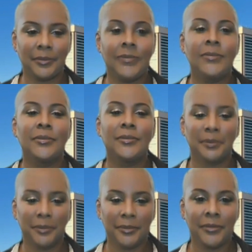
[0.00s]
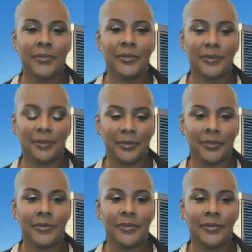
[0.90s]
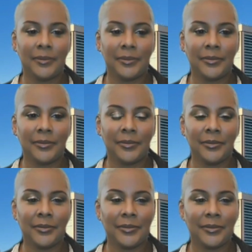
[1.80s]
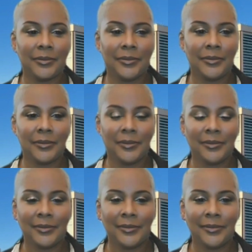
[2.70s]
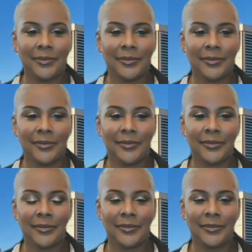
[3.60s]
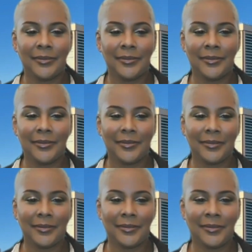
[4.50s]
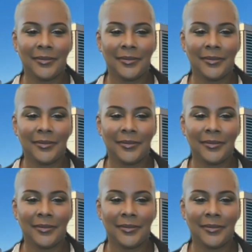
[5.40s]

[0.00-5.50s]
No words are spoken by the person on screen.